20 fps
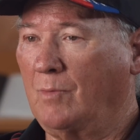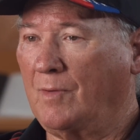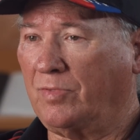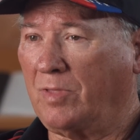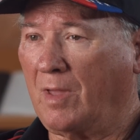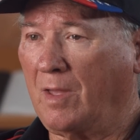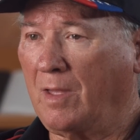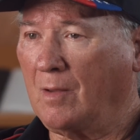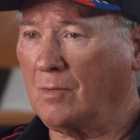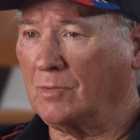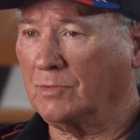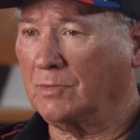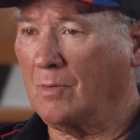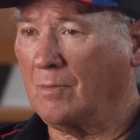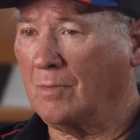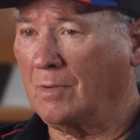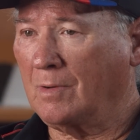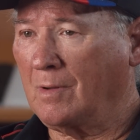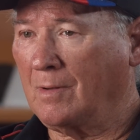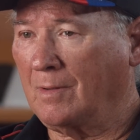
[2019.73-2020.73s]
what the hell's
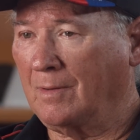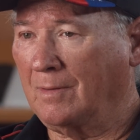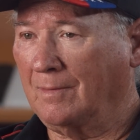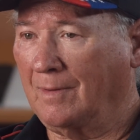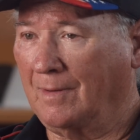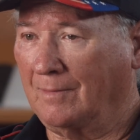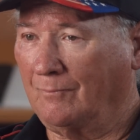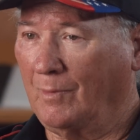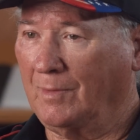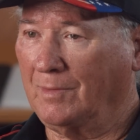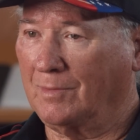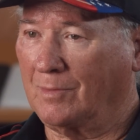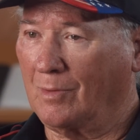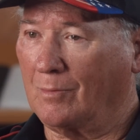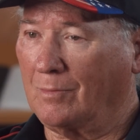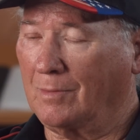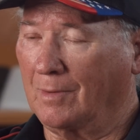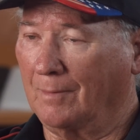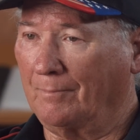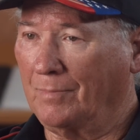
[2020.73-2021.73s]
going on here? And we
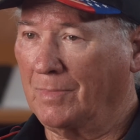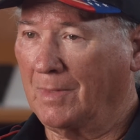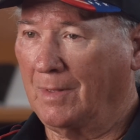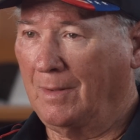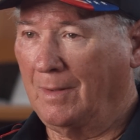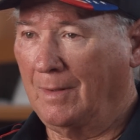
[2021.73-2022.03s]
told him.